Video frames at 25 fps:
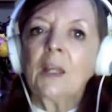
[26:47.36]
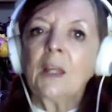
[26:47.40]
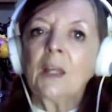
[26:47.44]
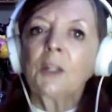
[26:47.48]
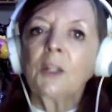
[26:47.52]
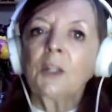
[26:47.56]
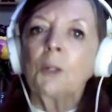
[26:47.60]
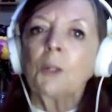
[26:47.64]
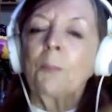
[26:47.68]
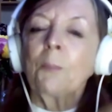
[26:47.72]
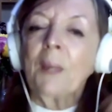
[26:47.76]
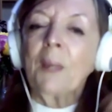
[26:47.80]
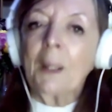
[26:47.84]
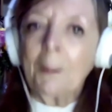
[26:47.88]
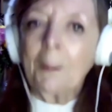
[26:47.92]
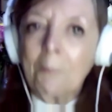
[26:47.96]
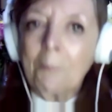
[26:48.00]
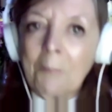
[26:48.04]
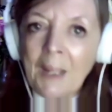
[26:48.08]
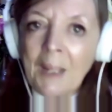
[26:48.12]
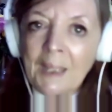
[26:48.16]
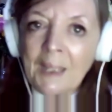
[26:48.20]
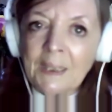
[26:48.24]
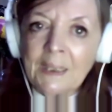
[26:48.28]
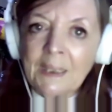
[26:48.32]
and about
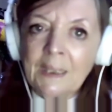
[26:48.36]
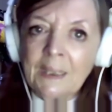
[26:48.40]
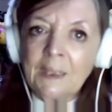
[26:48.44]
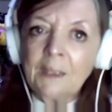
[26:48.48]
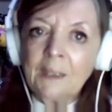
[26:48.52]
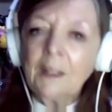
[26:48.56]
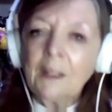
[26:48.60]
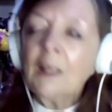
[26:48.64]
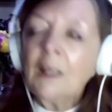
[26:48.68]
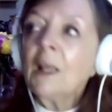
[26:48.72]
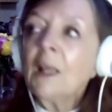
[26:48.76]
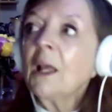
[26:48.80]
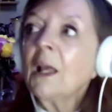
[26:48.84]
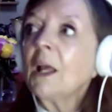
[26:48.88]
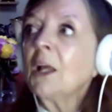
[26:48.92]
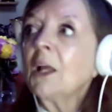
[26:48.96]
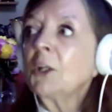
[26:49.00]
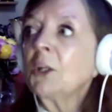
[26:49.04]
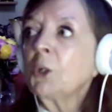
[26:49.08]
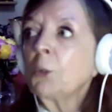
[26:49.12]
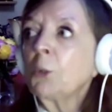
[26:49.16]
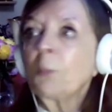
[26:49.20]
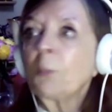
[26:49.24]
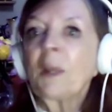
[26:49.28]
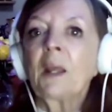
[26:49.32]
money
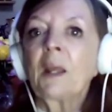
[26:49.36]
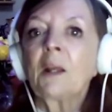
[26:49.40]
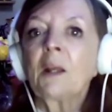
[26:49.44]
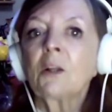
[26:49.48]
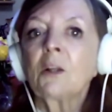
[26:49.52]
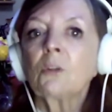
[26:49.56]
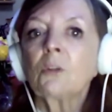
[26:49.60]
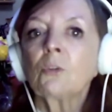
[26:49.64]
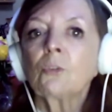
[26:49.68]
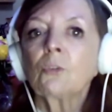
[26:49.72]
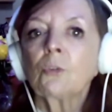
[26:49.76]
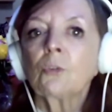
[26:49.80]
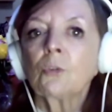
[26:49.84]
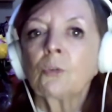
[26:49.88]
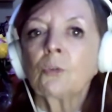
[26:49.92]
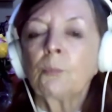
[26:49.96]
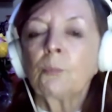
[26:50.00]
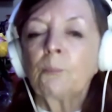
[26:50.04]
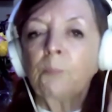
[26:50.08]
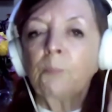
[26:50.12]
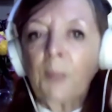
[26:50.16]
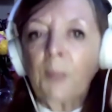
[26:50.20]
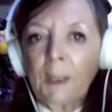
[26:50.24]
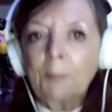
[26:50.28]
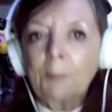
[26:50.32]
and about
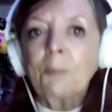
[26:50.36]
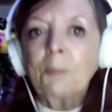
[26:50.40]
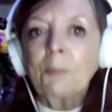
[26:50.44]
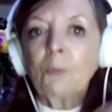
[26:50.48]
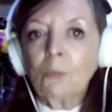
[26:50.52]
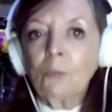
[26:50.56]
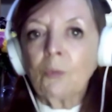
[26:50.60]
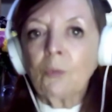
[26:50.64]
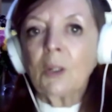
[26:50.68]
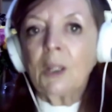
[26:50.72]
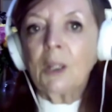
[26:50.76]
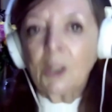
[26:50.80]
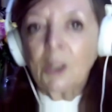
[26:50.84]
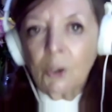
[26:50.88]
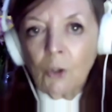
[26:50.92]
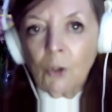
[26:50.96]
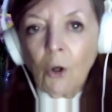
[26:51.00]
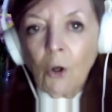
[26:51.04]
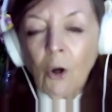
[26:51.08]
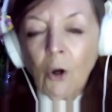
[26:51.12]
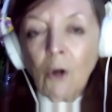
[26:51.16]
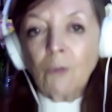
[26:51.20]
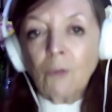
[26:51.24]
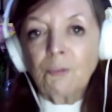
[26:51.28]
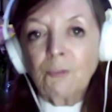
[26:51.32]
people in
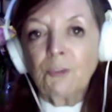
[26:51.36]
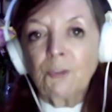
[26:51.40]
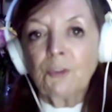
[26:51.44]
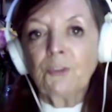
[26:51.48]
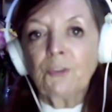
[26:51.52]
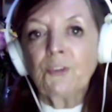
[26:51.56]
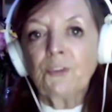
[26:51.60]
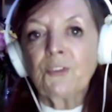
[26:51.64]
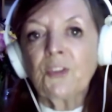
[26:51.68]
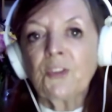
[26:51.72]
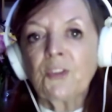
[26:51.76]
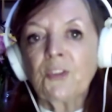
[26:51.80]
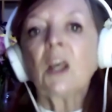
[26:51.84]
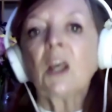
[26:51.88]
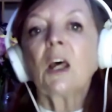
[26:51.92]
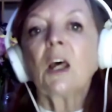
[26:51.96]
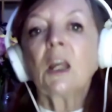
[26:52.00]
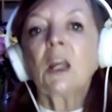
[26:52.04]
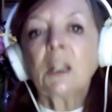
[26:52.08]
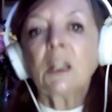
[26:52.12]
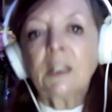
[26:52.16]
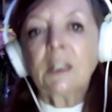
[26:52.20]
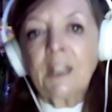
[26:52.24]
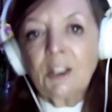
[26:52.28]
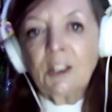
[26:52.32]
office
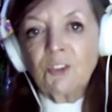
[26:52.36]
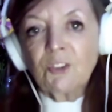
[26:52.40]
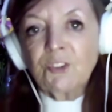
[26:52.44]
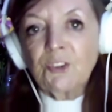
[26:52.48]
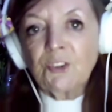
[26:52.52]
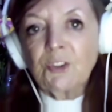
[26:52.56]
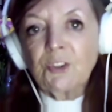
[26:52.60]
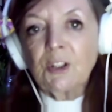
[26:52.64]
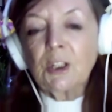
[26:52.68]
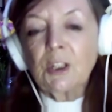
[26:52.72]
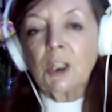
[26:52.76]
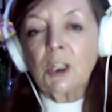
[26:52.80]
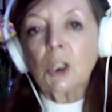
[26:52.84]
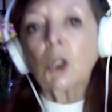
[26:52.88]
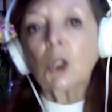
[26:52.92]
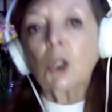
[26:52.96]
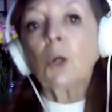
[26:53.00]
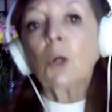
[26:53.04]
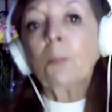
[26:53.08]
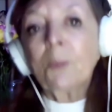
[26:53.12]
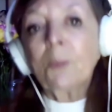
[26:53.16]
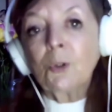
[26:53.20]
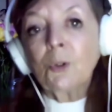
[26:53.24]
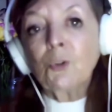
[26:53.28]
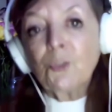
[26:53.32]
allegedly
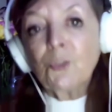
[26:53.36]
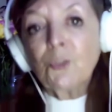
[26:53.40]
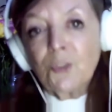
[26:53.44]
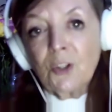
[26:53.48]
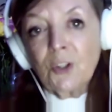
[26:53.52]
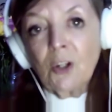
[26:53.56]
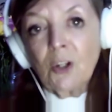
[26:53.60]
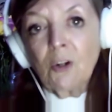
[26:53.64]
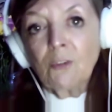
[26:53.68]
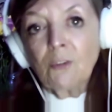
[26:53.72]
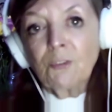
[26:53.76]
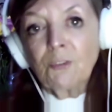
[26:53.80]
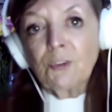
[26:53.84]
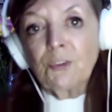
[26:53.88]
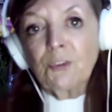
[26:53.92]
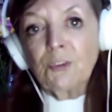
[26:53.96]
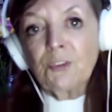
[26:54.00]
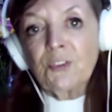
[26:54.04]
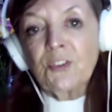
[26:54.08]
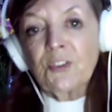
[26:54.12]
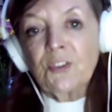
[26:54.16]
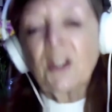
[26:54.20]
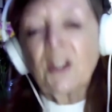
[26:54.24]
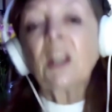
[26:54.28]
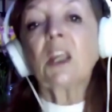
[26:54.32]
abusing
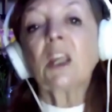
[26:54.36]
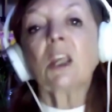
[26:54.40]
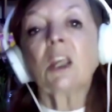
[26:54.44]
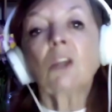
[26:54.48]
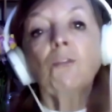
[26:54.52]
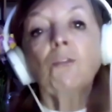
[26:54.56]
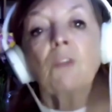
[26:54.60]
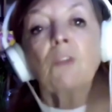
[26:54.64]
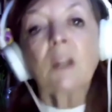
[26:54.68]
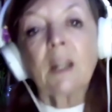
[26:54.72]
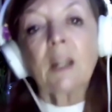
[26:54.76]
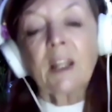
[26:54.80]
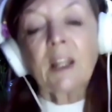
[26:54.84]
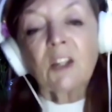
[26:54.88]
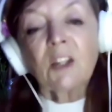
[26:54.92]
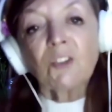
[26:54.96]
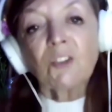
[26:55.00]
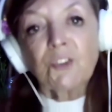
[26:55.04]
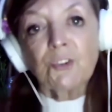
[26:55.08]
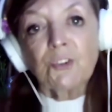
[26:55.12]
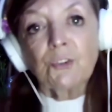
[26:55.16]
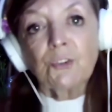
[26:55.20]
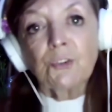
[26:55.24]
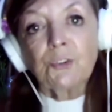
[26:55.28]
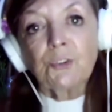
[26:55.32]
office in
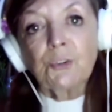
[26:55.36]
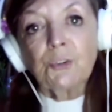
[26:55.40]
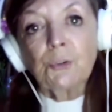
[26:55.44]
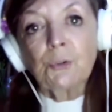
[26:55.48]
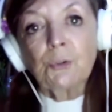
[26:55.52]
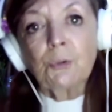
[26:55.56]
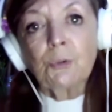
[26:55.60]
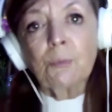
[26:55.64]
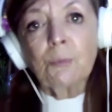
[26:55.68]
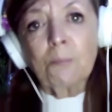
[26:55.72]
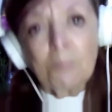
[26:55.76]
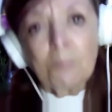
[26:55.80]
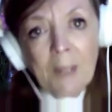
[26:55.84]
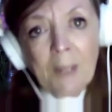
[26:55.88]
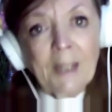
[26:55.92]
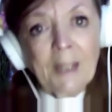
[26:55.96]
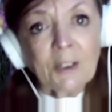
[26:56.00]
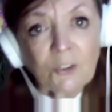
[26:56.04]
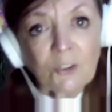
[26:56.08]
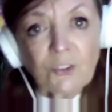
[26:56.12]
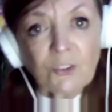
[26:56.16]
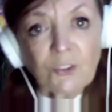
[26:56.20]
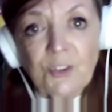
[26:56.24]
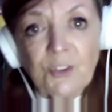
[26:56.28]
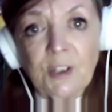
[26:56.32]
relation to
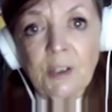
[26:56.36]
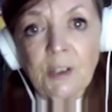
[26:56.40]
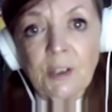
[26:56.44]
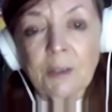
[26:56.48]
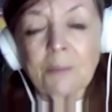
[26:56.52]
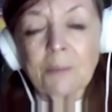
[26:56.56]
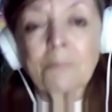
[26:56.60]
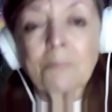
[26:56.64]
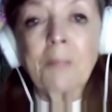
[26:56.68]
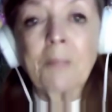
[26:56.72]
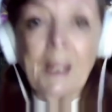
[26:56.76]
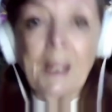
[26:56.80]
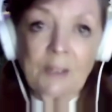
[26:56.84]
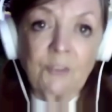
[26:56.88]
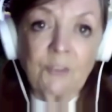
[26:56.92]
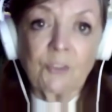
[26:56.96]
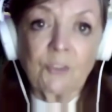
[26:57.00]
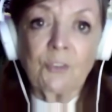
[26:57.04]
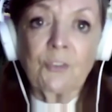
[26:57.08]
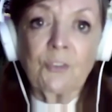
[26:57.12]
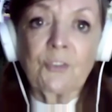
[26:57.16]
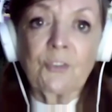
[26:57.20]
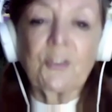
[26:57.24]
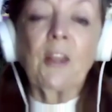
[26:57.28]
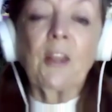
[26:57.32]
monetary
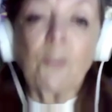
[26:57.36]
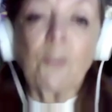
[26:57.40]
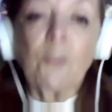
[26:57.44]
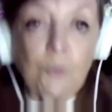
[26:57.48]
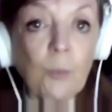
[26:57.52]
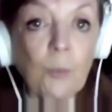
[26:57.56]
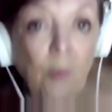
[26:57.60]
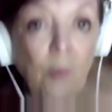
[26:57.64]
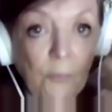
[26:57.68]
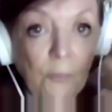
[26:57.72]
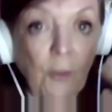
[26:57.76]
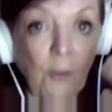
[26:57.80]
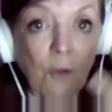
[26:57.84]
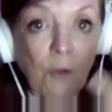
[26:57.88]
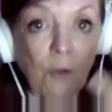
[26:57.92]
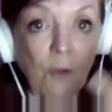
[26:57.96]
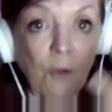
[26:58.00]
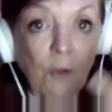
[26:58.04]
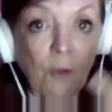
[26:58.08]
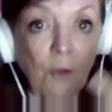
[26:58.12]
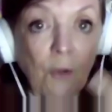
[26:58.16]
matters. That's what those